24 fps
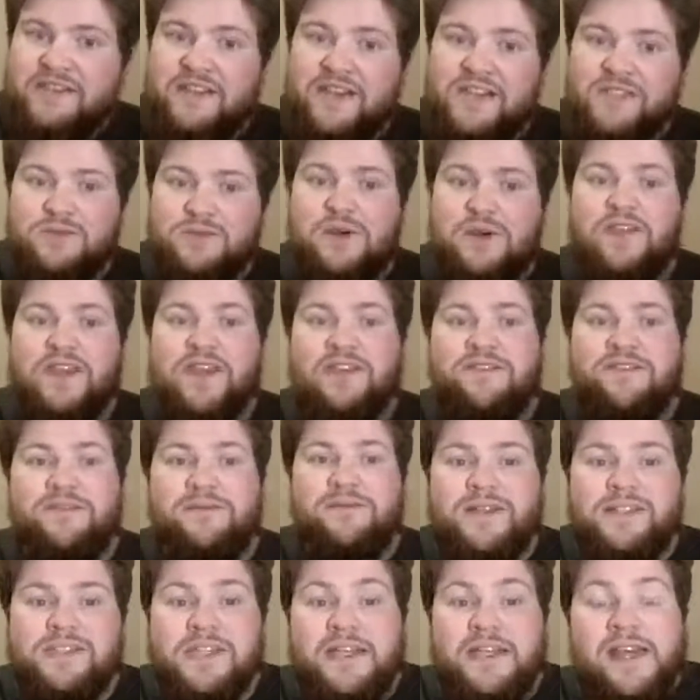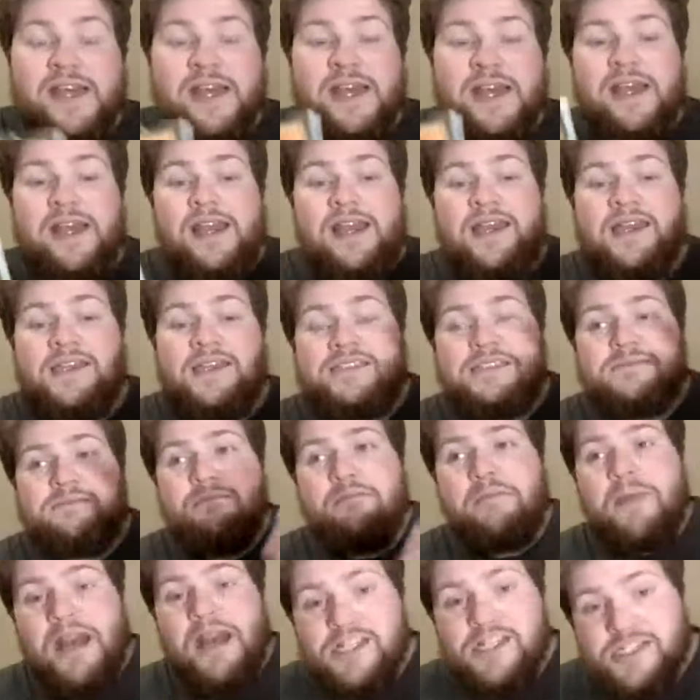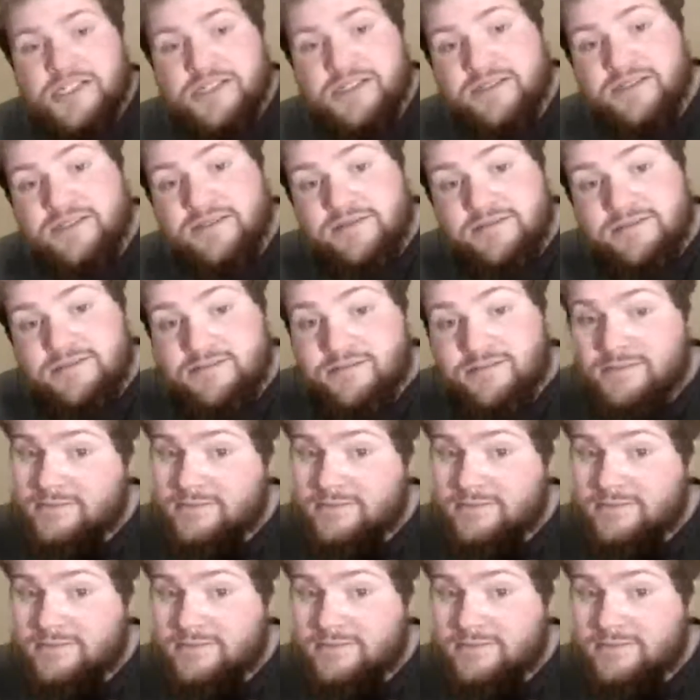that's what I think of him as. It's magical.